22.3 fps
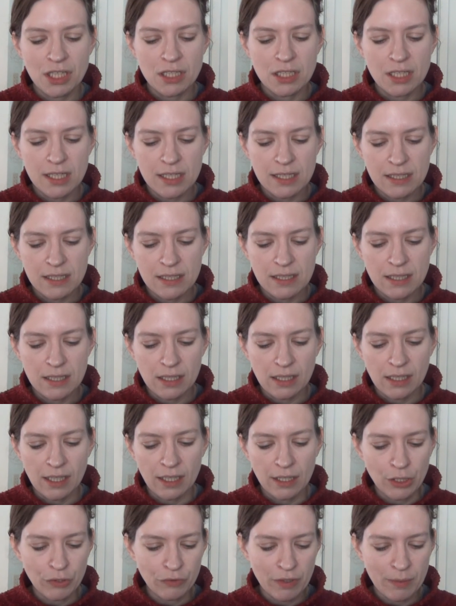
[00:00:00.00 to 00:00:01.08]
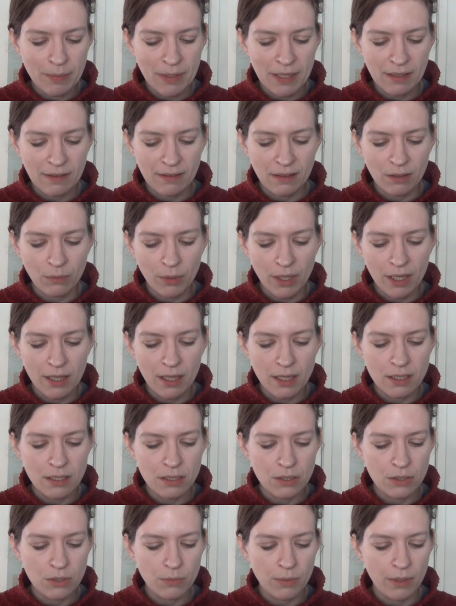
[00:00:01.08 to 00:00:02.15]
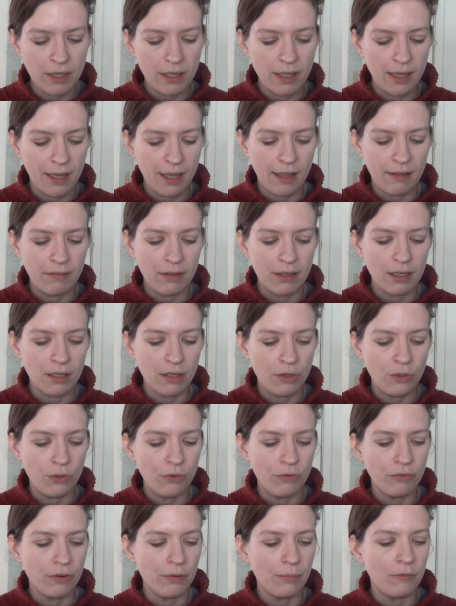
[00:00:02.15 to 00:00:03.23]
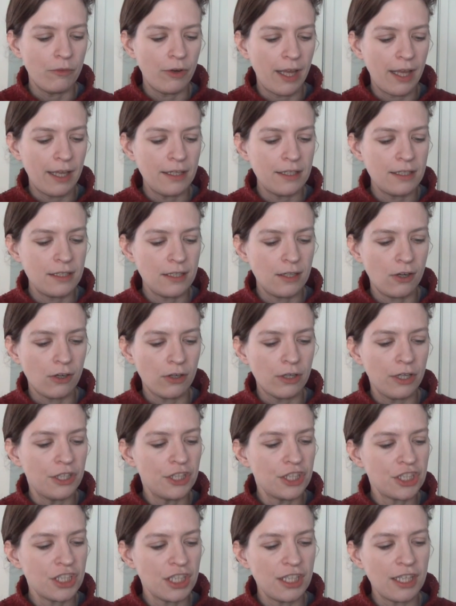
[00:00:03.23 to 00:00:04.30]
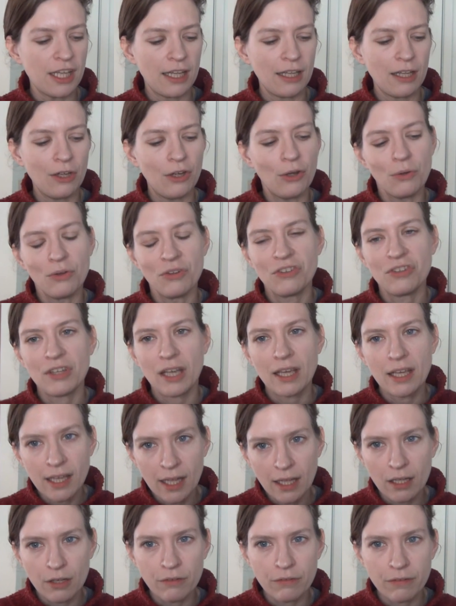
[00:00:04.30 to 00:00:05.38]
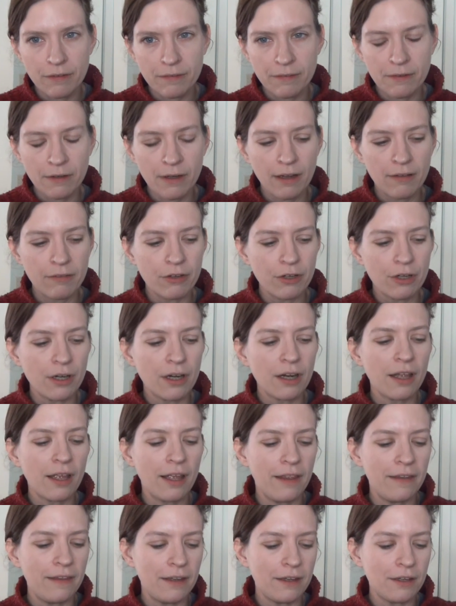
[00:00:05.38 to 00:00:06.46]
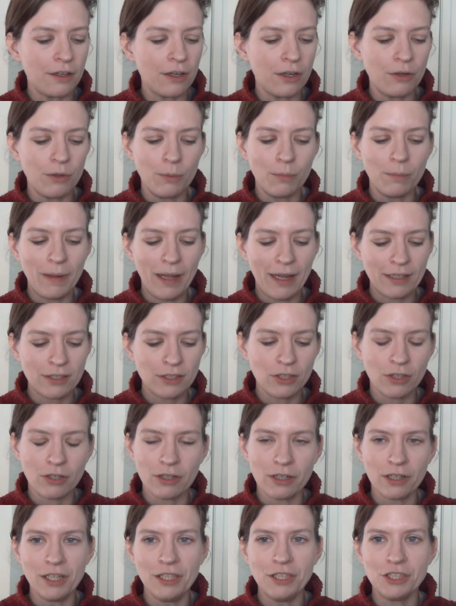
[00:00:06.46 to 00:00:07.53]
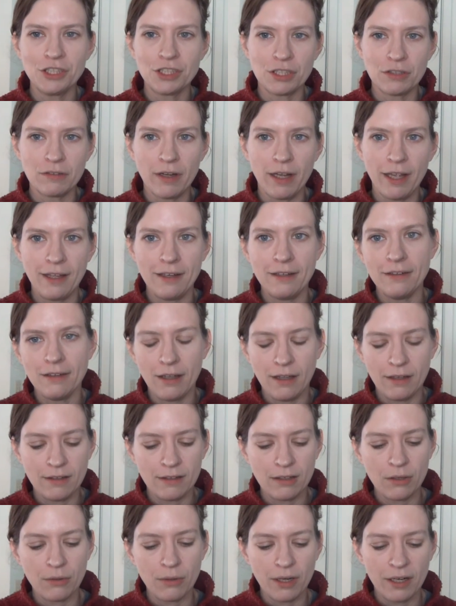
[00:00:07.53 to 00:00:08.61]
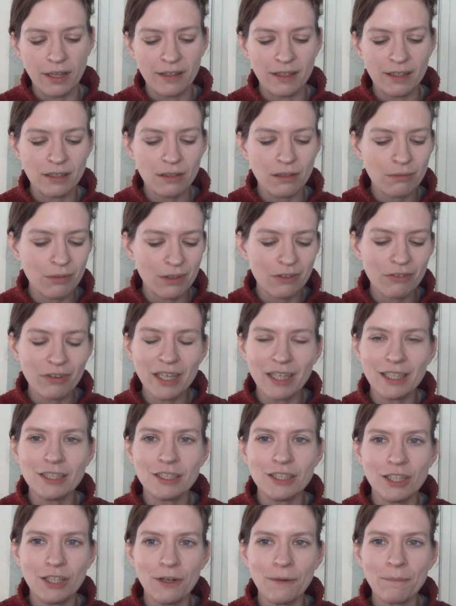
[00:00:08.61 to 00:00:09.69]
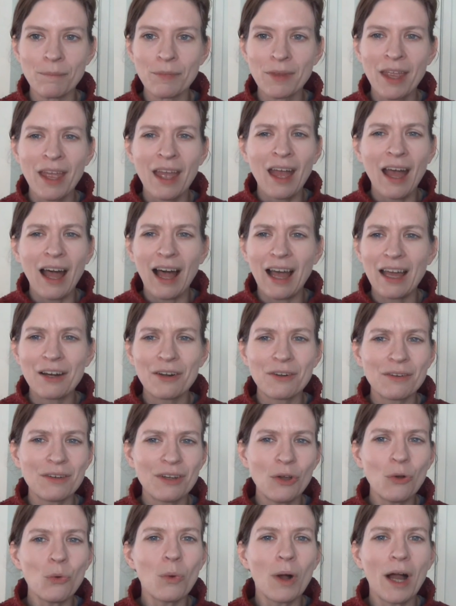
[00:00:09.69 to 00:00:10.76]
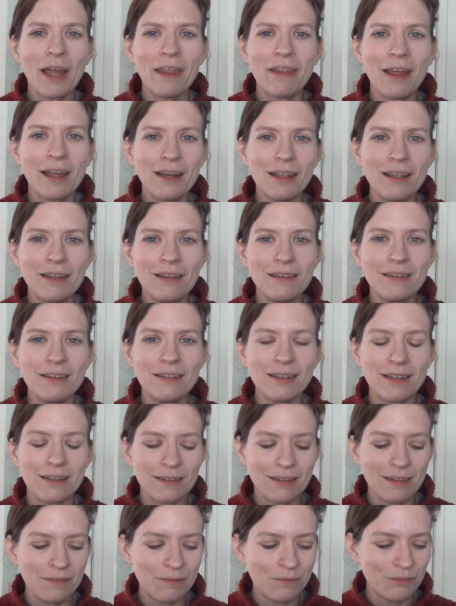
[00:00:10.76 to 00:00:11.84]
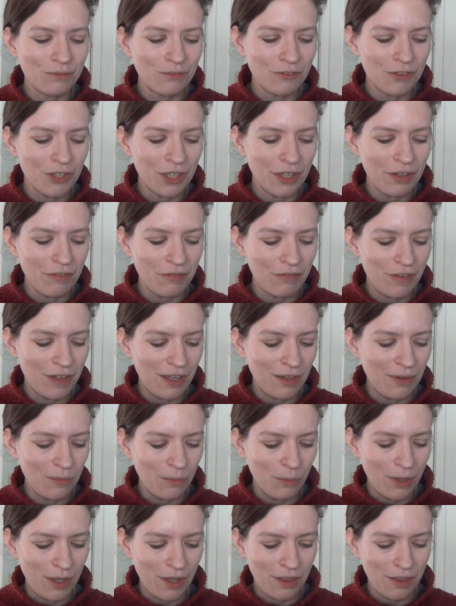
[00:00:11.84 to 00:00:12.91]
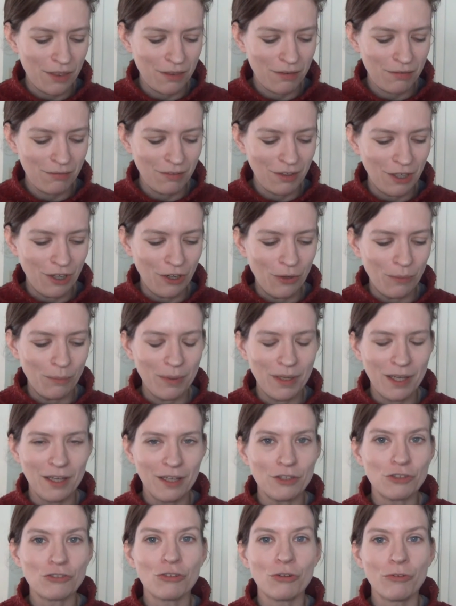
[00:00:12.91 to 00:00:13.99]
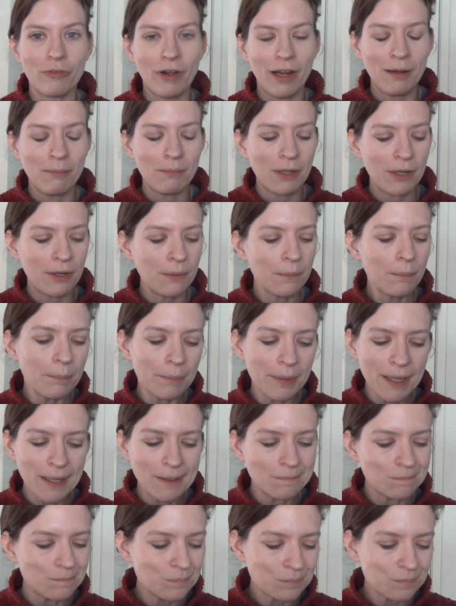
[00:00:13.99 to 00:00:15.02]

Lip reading: does the color repeats the way they do, where they have it go from red to orange to yellow, stay yellow for forever, and then go back to orange to red, and so on. And they do it with green too. I don't know why that is. It doesn't really fit with, being a true rainbow, but